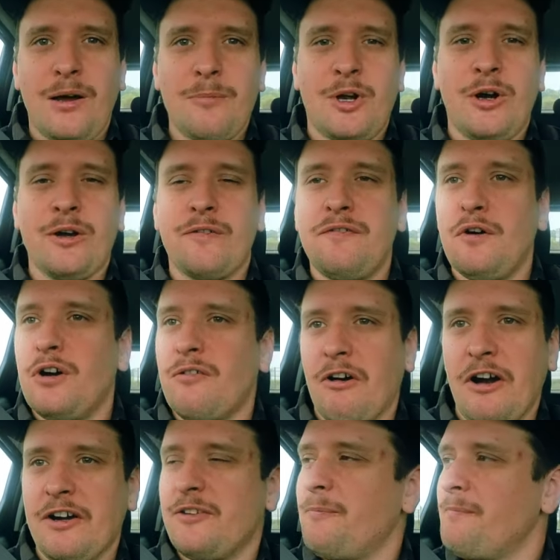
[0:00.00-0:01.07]
I'm going
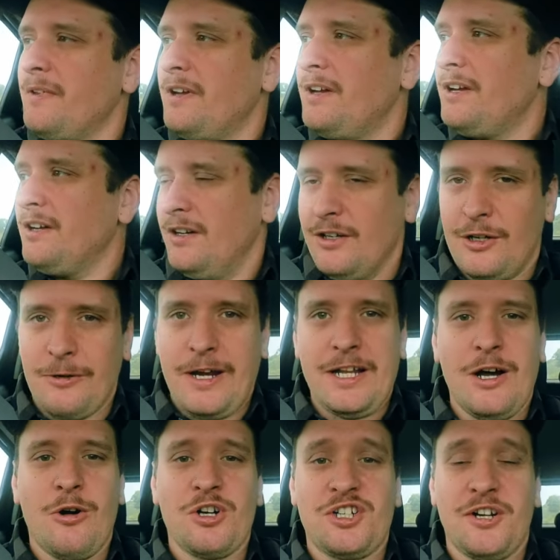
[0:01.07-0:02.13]
forward.
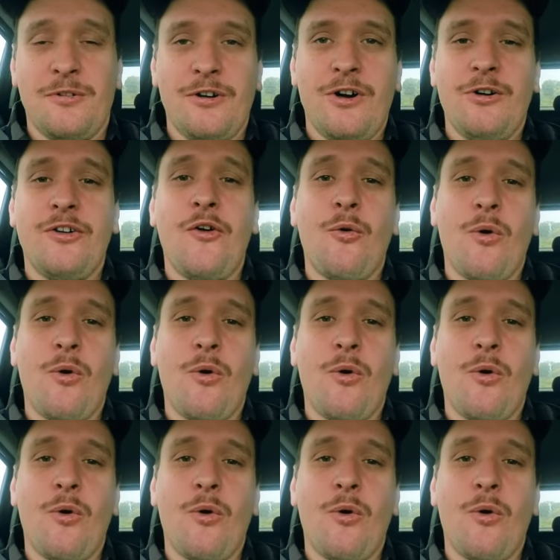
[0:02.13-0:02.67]
Great Ocean Road